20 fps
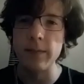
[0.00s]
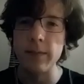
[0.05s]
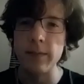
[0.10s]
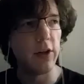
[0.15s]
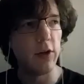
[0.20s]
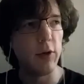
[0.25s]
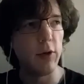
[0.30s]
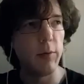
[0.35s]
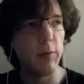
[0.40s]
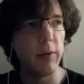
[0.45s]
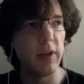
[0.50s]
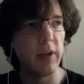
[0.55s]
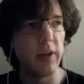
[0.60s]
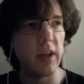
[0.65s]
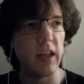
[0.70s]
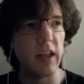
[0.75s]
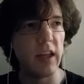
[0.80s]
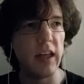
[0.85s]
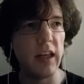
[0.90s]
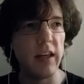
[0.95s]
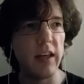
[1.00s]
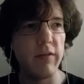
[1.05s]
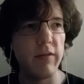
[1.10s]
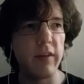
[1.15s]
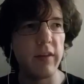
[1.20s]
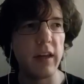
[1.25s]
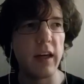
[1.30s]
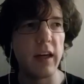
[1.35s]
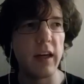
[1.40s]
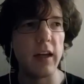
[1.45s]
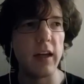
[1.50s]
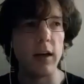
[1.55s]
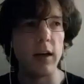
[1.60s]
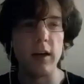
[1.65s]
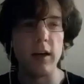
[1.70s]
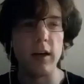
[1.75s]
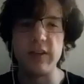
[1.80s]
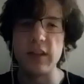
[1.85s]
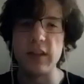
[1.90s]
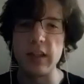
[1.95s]
believe that all of the
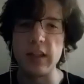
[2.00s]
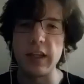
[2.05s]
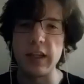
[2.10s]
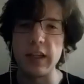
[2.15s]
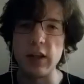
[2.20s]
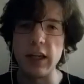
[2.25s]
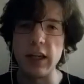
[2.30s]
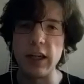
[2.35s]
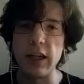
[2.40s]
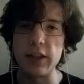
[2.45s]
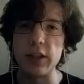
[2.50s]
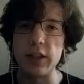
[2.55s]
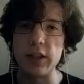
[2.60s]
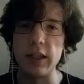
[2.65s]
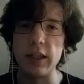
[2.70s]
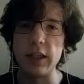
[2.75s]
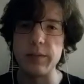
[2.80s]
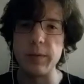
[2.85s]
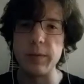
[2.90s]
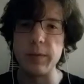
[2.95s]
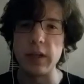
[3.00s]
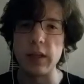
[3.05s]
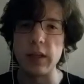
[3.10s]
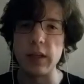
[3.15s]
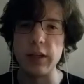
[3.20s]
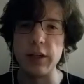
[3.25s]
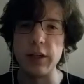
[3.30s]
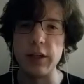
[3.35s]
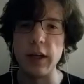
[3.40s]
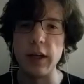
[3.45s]
legal action has been cleared up.